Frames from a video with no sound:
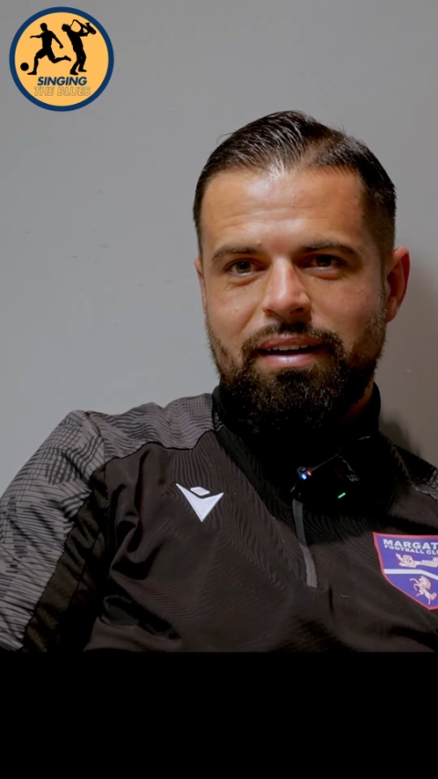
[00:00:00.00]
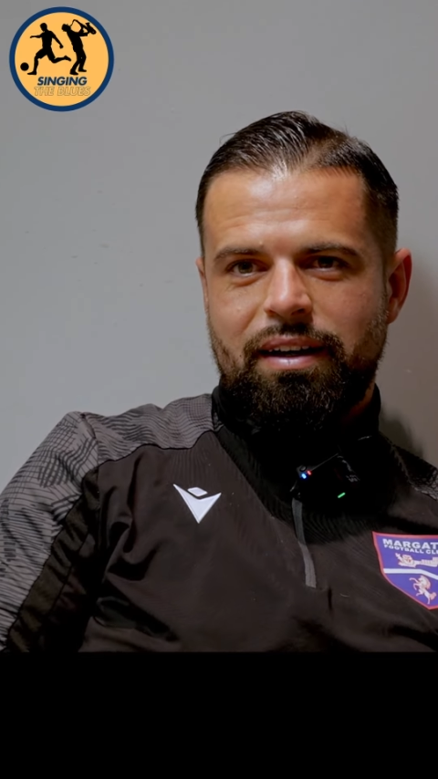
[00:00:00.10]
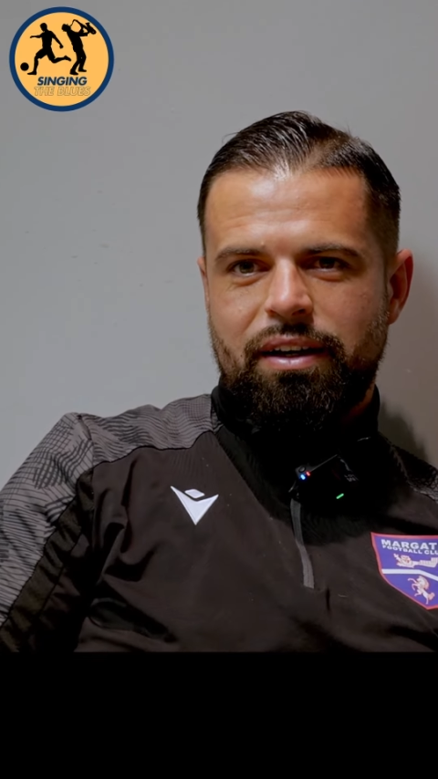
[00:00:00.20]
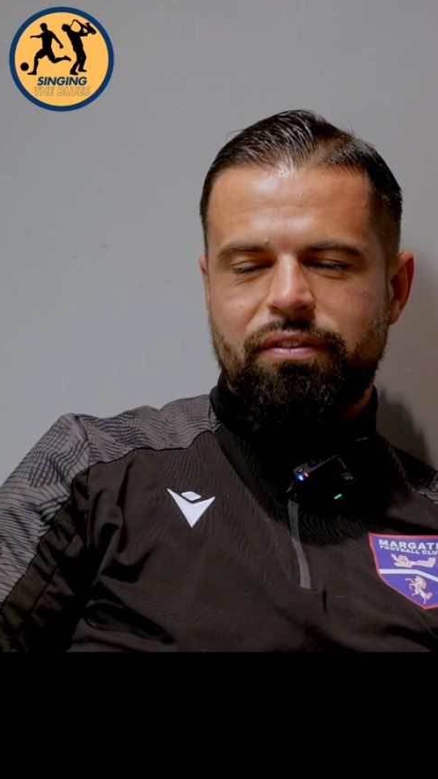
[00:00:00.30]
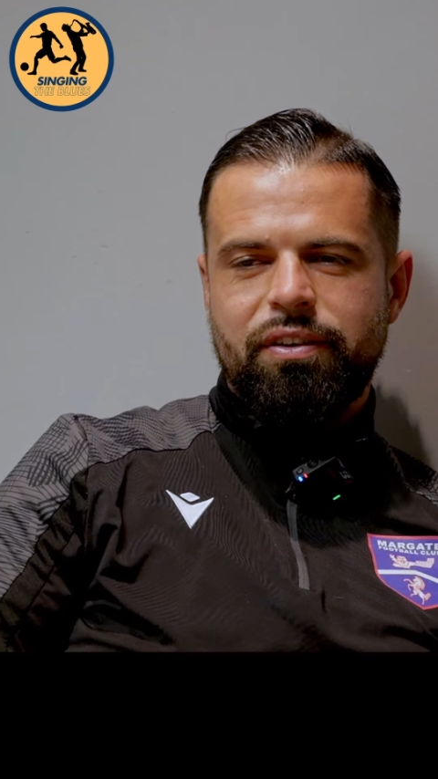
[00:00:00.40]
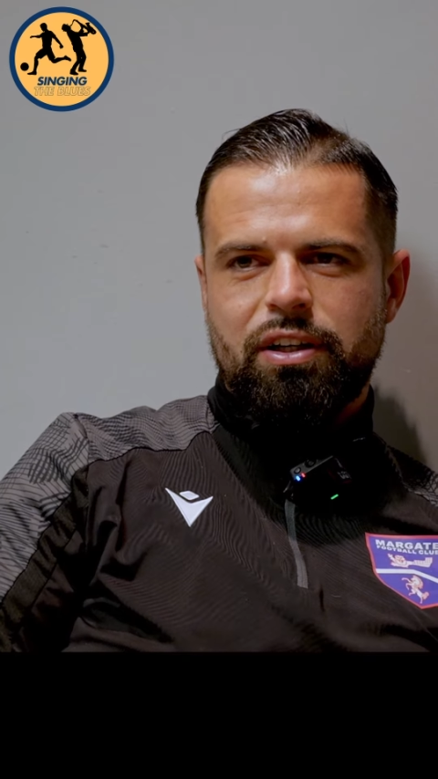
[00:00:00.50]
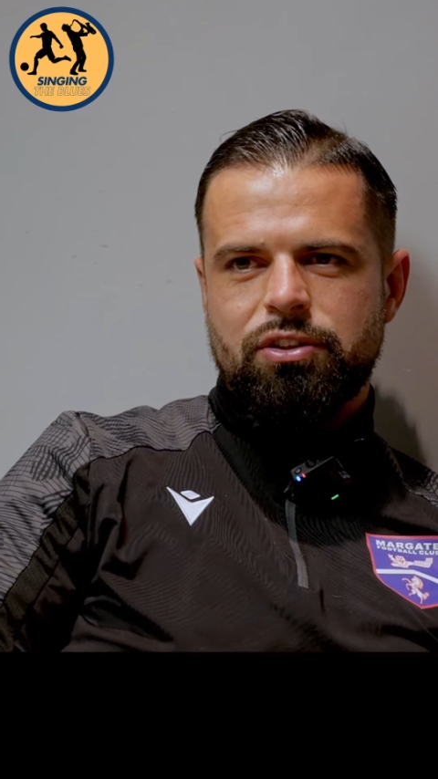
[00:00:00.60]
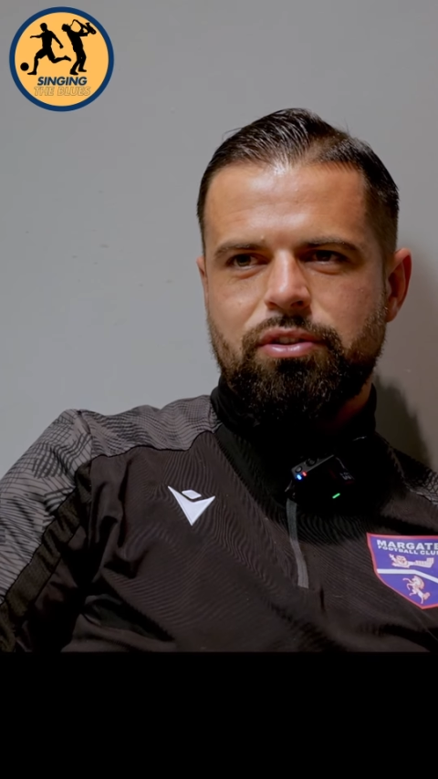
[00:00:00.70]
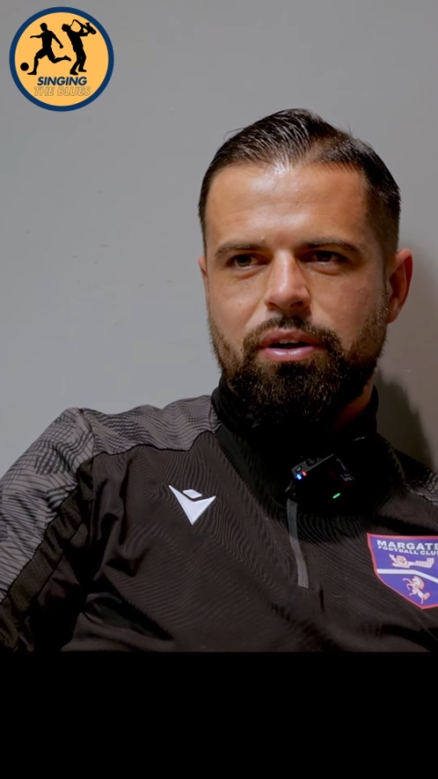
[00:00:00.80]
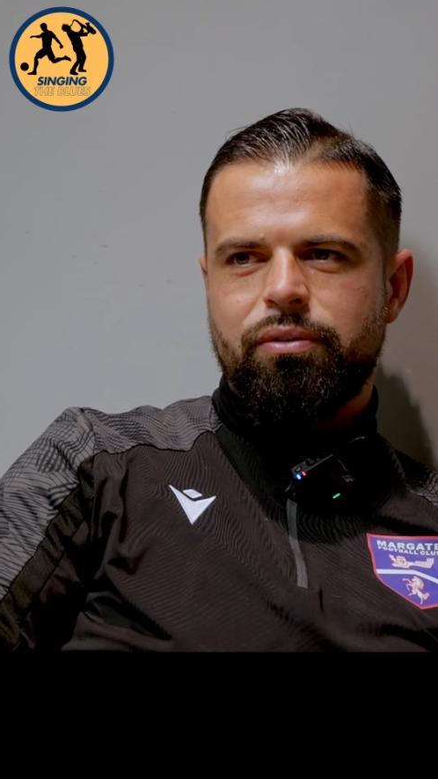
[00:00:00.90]
And I think I
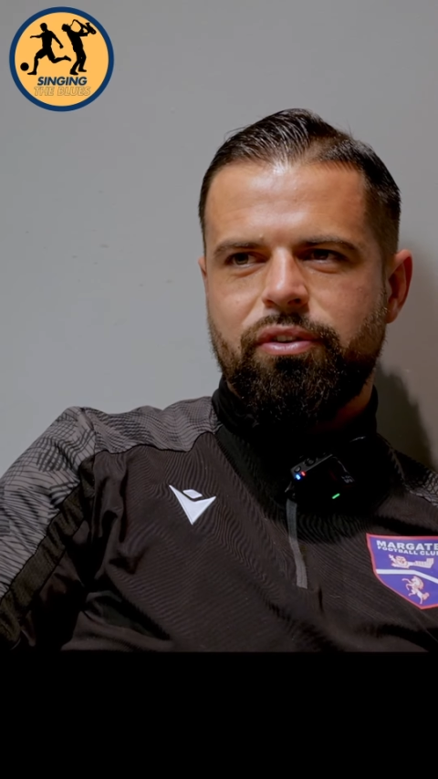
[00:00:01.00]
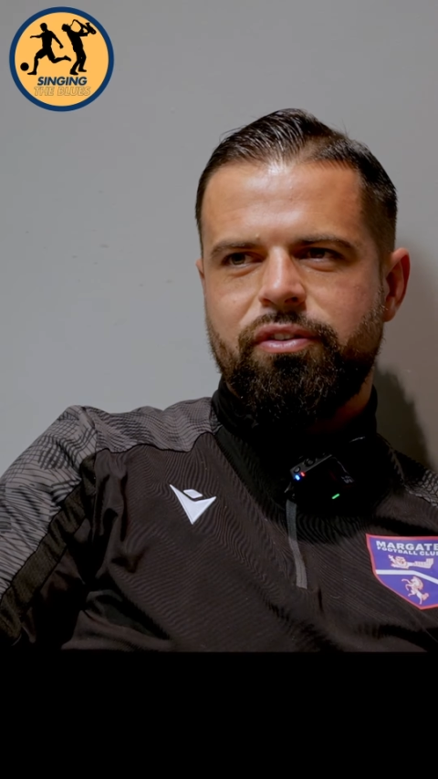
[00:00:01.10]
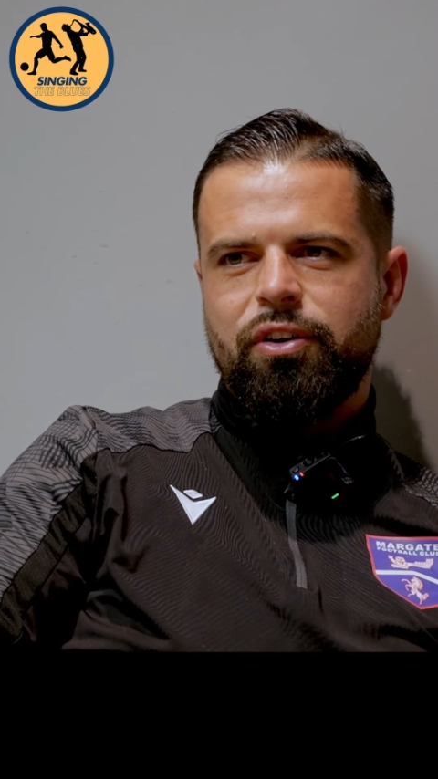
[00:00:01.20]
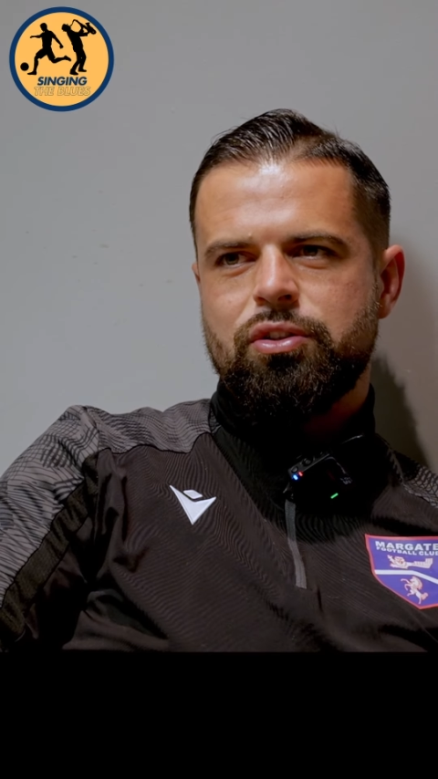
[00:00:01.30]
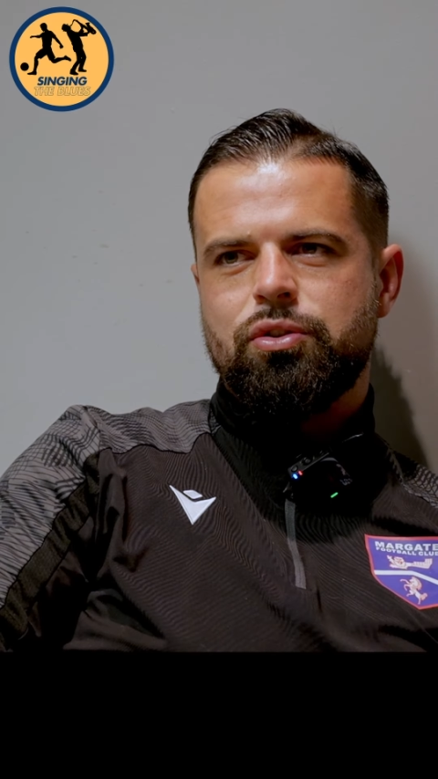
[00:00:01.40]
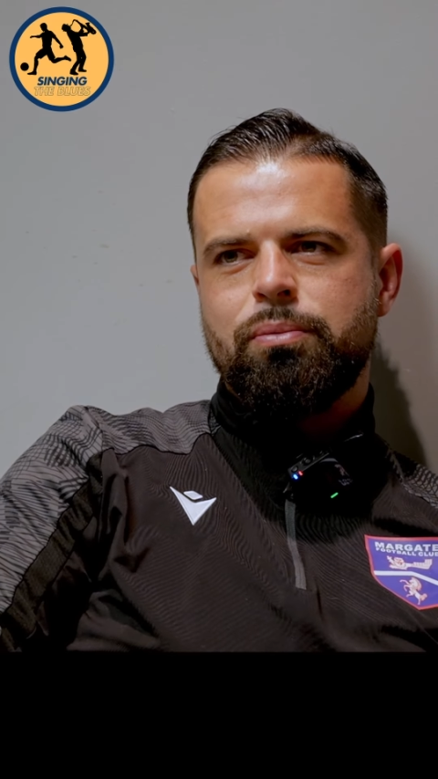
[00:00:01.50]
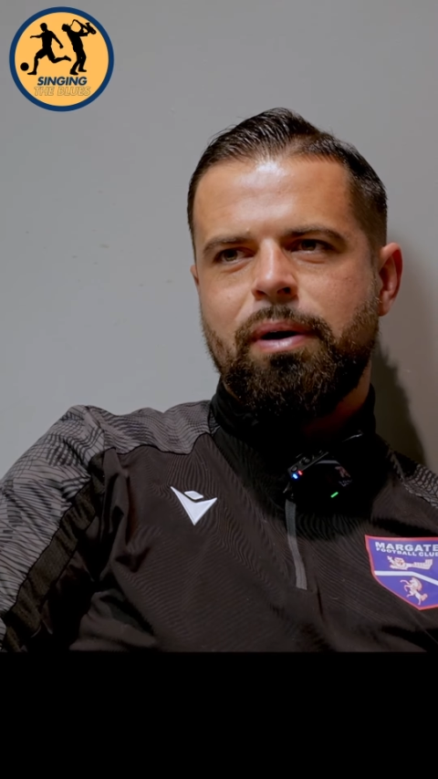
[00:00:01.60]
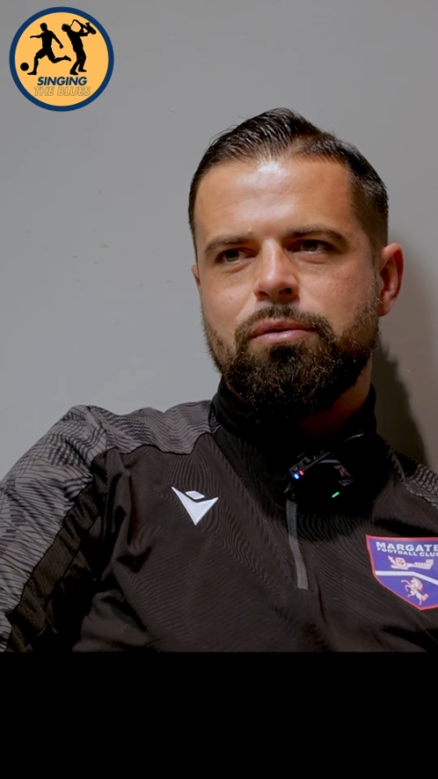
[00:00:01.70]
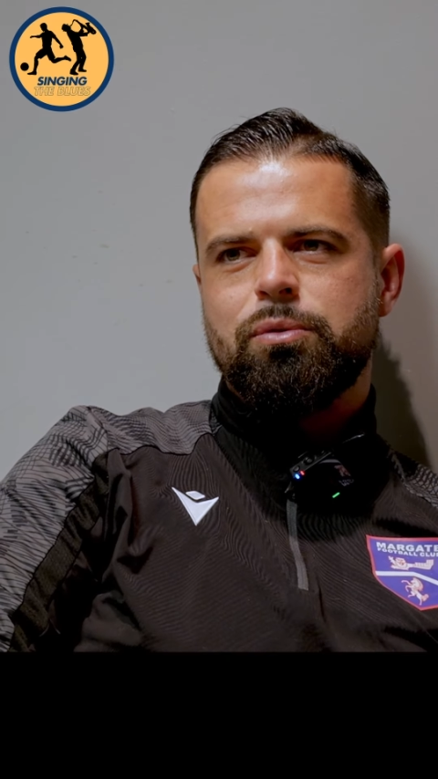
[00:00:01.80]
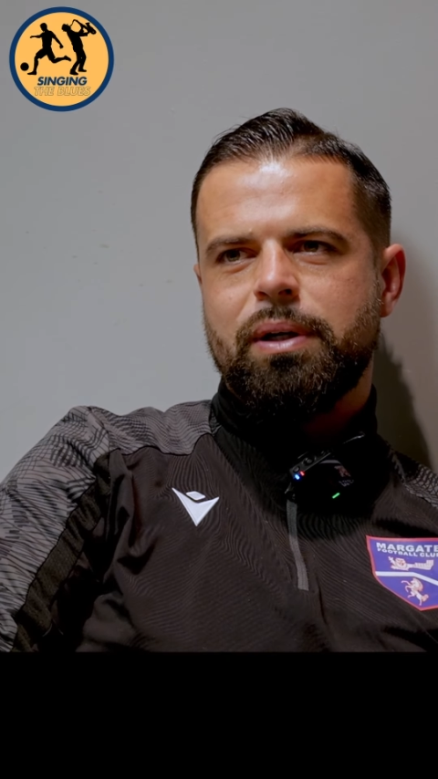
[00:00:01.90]
struggled for the first 2
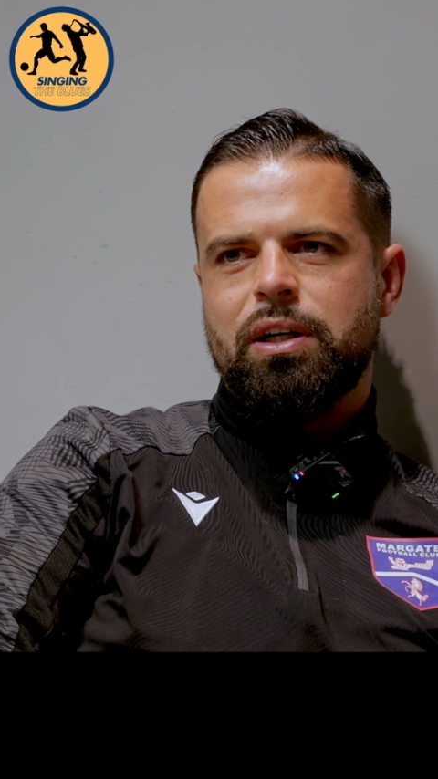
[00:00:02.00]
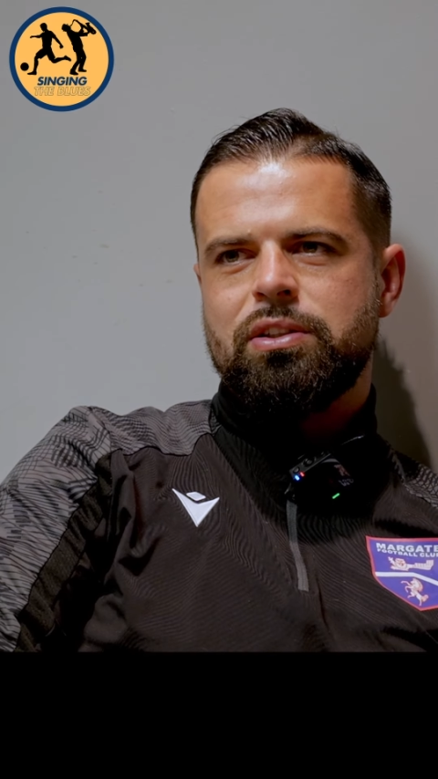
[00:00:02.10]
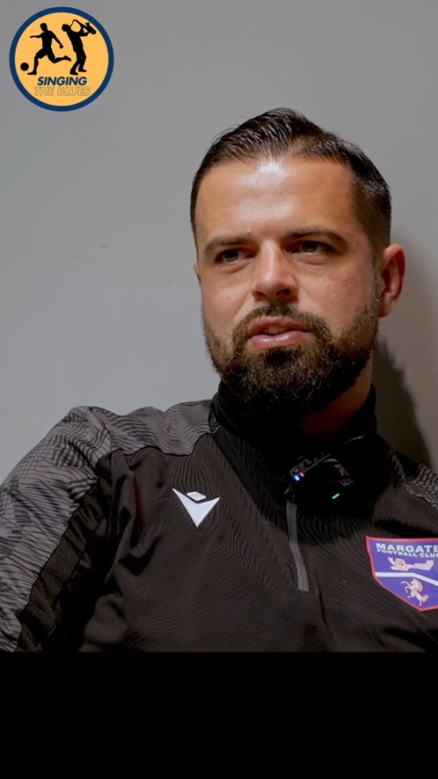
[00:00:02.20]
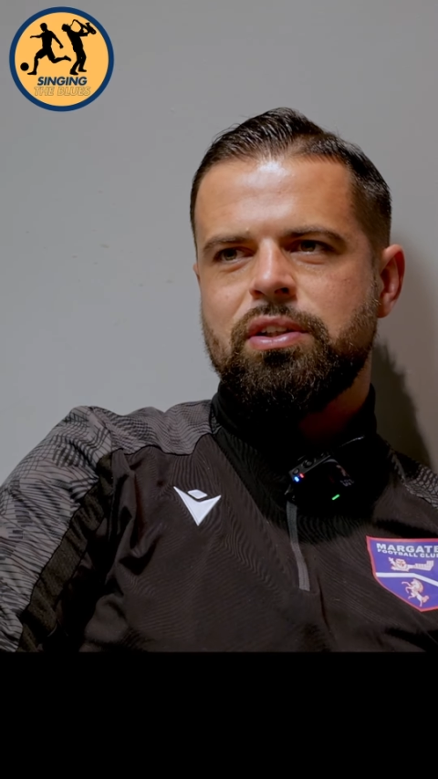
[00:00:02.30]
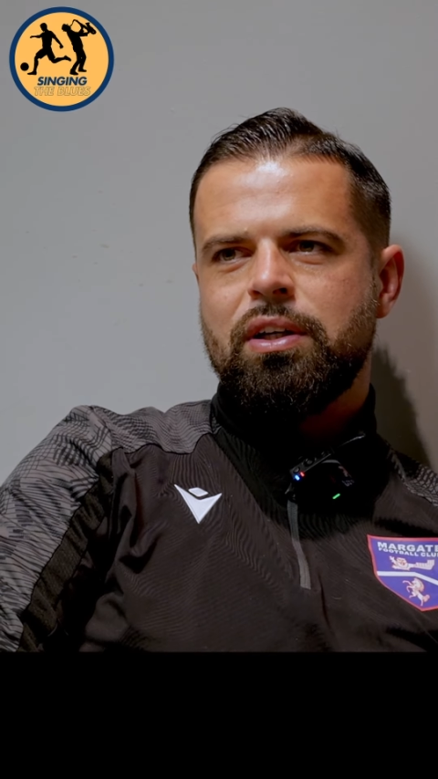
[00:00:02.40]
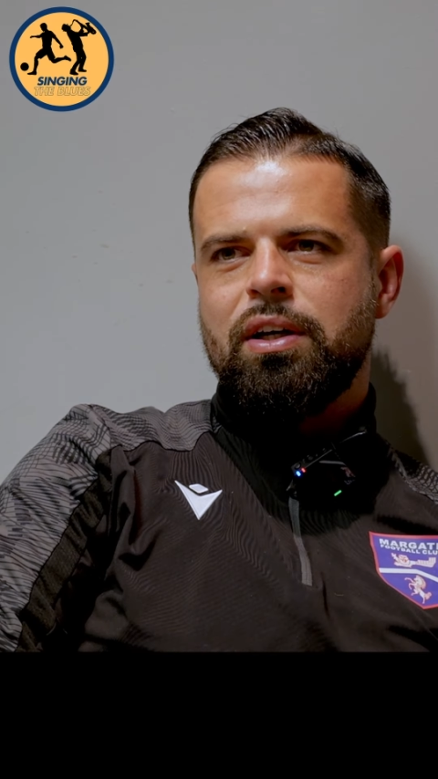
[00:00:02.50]
months because